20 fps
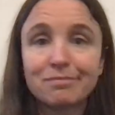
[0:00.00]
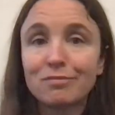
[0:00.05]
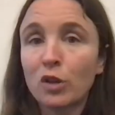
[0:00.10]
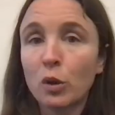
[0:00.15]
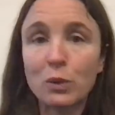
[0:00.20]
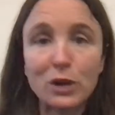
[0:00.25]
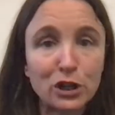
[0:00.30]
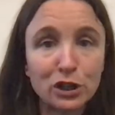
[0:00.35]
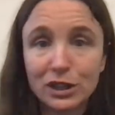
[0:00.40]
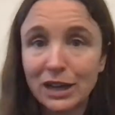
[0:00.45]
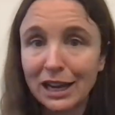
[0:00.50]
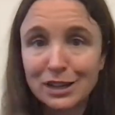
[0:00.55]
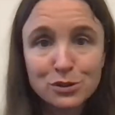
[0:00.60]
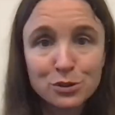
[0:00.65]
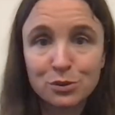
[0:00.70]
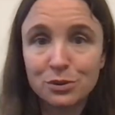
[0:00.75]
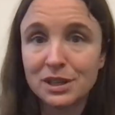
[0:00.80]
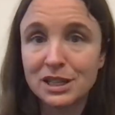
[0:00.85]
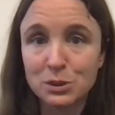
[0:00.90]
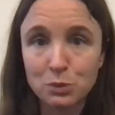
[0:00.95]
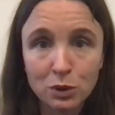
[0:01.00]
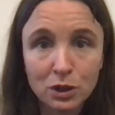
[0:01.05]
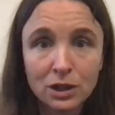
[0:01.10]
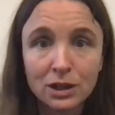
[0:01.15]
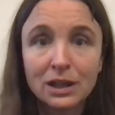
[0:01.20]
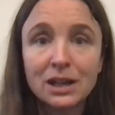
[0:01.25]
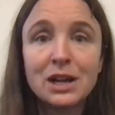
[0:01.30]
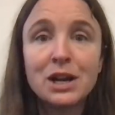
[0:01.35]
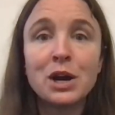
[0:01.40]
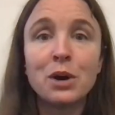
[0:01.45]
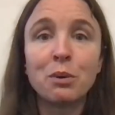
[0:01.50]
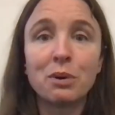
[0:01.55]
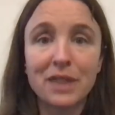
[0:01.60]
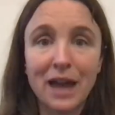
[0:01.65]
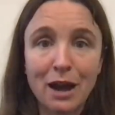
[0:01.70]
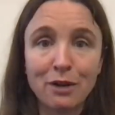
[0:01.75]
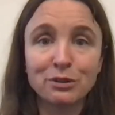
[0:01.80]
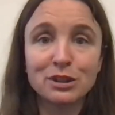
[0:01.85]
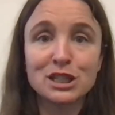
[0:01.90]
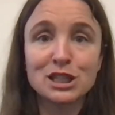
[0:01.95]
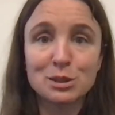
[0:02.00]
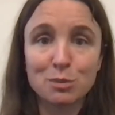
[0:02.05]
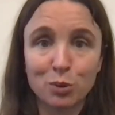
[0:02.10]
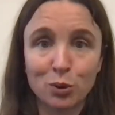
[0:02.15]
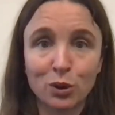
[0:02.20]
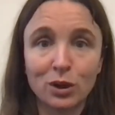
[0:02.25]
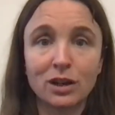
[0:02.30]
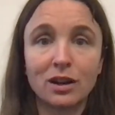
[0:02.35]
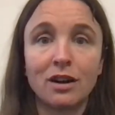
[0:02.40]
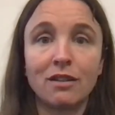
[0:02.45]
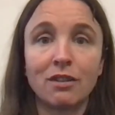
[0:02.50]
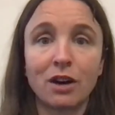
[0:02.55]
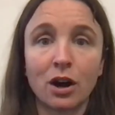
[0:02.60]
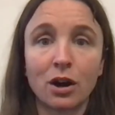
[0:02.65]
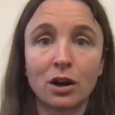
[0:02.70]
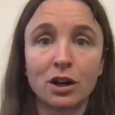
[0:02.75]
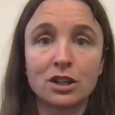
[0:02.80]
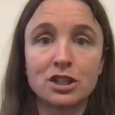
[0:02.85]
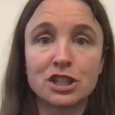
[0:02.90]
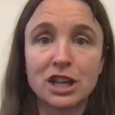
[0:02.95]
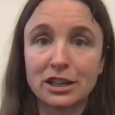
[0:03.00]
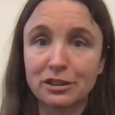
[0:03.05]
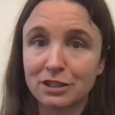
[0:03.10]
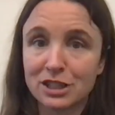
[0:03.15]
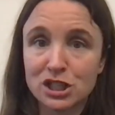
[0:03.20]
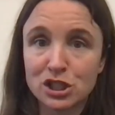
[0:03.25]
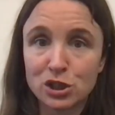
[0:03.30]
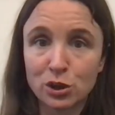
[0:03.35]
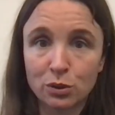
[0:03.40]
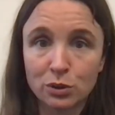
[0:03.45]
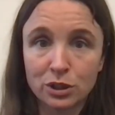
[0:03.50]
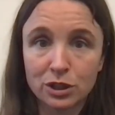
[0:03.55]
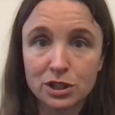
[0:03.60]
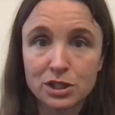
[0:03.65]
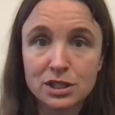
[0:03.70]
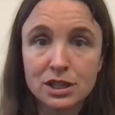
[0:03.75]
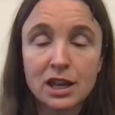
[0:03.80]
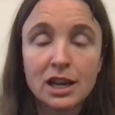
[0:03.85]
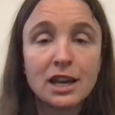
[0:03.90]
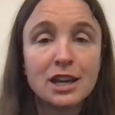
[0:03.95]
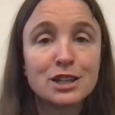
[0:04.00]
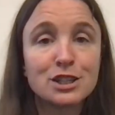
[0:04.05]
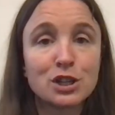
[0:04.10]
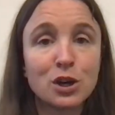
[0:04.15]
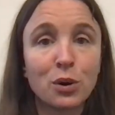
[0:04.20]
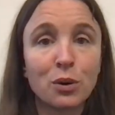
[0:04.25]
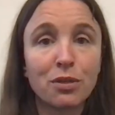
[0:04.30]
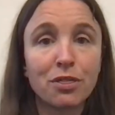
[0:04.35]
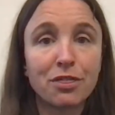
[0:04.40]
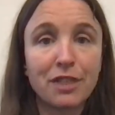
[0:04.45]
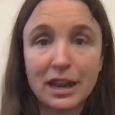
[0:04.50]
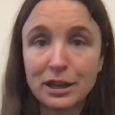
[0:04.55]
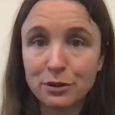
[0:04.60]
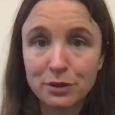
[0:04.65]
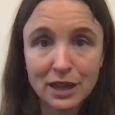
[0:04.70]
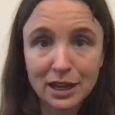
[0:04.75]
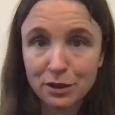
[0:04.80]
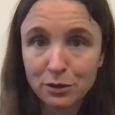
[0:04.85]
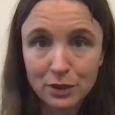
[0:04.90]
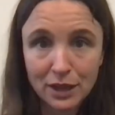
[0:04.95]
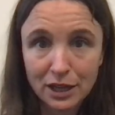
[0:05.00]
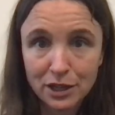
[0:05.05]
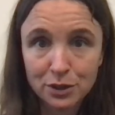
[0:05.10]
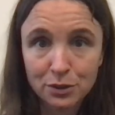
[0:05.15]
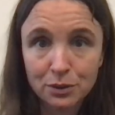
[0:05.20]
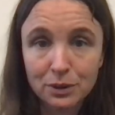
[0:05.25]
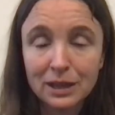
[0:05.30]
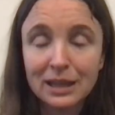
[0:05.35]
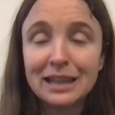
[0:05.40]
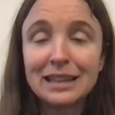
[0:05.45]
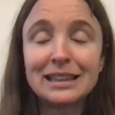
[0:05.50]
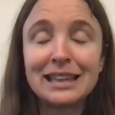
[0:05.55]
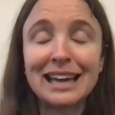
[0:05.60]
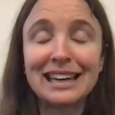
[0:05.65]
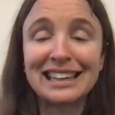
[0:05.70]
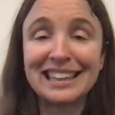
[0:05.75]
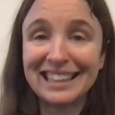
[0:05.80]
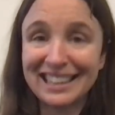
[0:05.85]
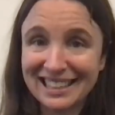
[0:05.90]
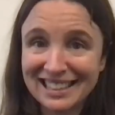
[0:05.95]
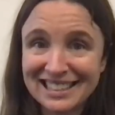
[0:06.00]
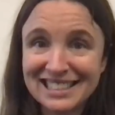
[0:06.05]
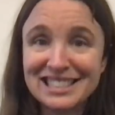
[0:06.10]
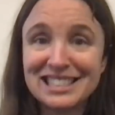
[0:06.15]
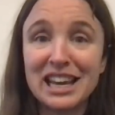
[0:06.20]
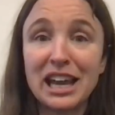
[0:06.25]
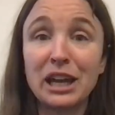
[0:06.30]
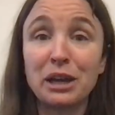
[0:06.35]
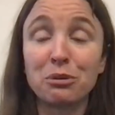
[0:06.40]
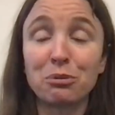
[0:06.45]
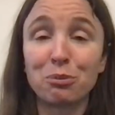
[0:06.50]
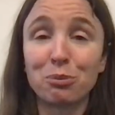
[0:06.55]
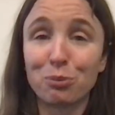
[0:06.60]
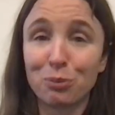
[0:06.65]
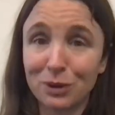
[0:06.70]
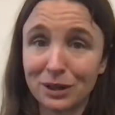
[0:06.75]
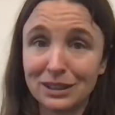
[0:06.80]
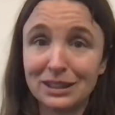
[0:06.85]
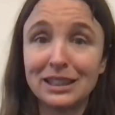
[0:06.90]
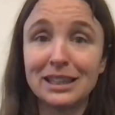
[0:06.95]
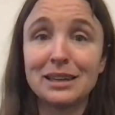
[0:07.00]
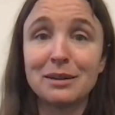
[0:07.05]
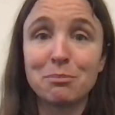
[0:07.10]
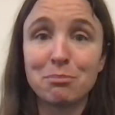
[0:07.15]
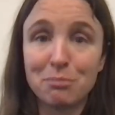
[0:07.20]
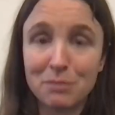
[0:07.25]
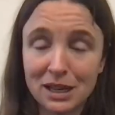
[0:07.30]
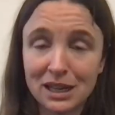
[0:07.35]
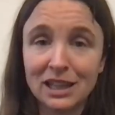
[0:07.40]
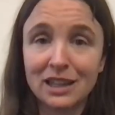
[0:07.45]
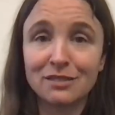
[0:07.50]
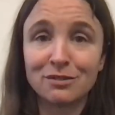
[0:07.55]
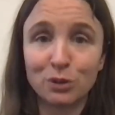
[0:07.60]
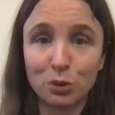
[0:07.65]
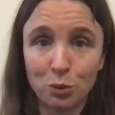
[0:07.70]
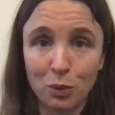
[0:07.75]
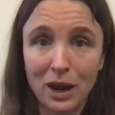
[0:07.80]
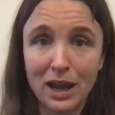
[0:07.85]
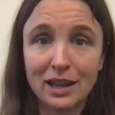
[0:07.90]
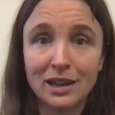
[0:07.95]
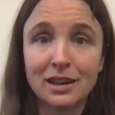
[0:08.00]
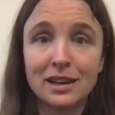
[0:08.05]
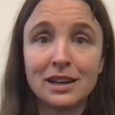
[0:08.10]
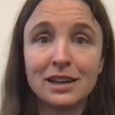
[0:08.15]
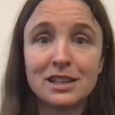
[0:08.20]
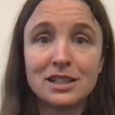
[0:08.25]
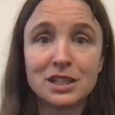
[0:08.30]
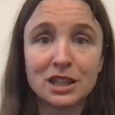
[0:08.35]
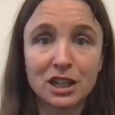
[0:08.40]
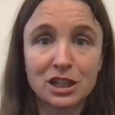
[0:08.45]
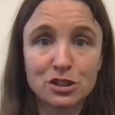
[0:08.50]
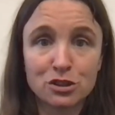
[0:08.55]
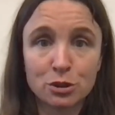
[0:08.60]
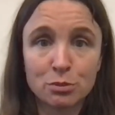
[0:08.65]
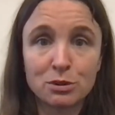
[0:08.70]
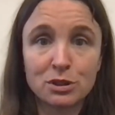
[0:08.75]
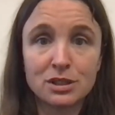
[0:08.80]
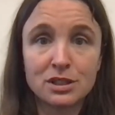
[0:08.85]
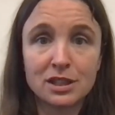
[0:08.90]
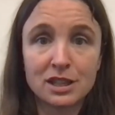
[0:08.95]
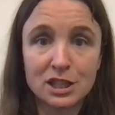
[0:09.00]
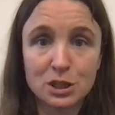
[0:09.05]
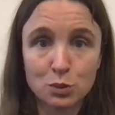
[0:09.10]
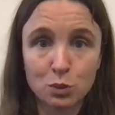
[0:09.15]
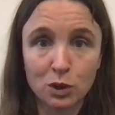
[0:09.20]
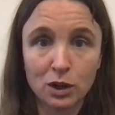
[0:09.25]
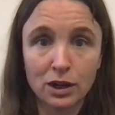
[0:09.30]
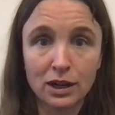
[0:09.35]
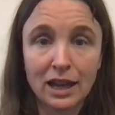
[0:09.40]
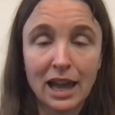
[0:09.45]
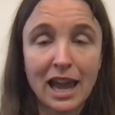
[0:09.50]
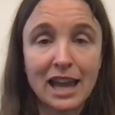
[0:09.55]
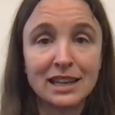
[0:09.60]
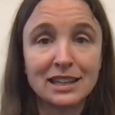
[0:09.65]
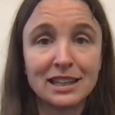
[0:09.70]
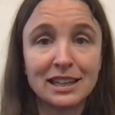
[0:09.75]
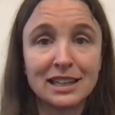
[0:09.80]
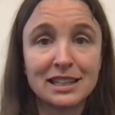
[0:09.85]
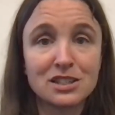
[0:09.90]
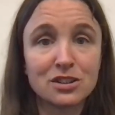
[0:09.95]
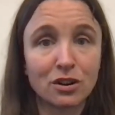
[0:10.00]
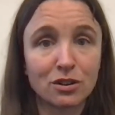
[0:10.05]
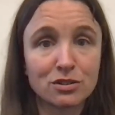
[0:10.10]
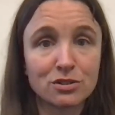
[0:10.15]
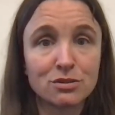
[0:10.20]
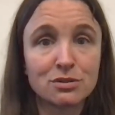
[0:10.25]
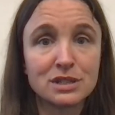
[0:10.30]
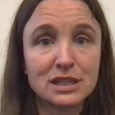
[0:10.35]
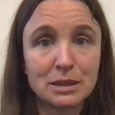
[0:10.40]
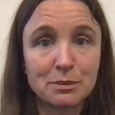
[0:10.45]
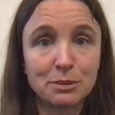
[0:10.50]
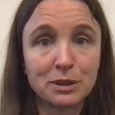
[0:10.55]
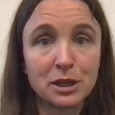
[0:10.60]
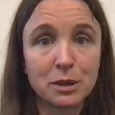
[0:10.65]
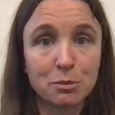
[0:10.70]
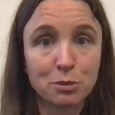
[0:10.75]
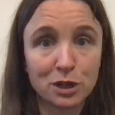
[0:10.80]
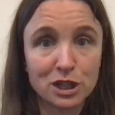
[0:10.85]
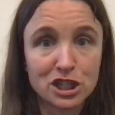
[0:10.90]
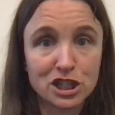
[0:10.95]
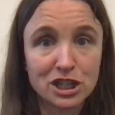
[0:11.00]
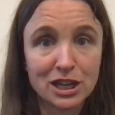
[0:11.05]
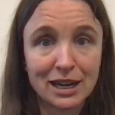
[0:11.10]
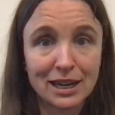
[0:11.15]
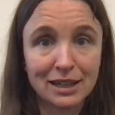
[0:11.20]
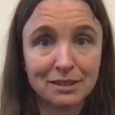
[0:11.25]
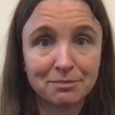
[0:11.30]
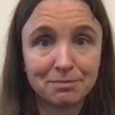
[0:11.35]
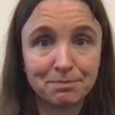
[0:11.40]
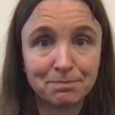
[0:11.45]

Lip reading: We could not do this work without the support of our generous donors. So thank you, thank you, thank you. That is a really meaningful way to contribute to this work, and it is also deeply appreciated.